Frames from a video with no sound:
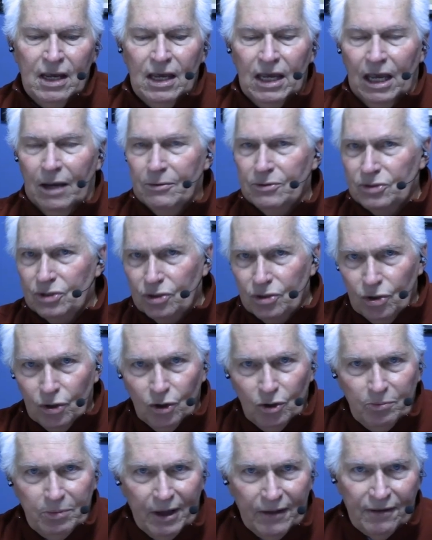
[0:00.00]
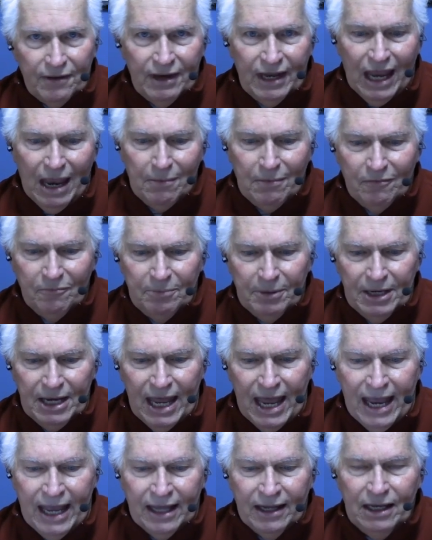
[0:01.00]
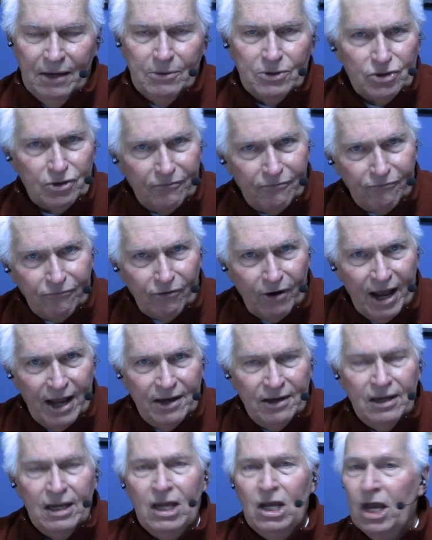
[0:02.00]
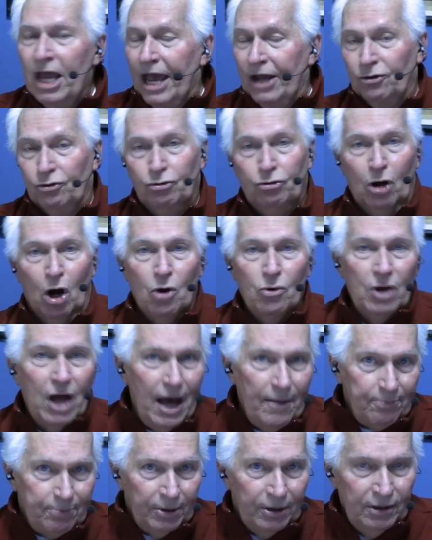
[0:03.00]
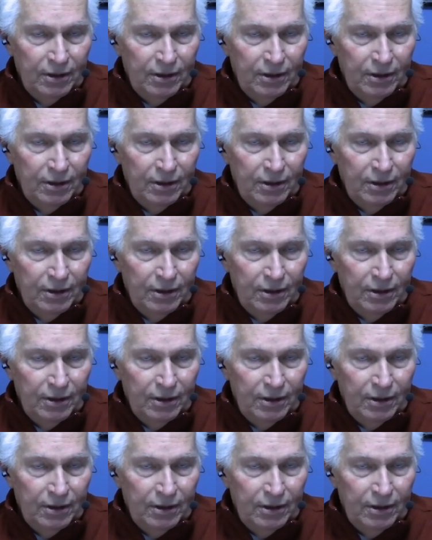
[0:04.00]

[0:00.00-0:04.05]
He was a dude by the name of Manaen. He was a friend, had grown up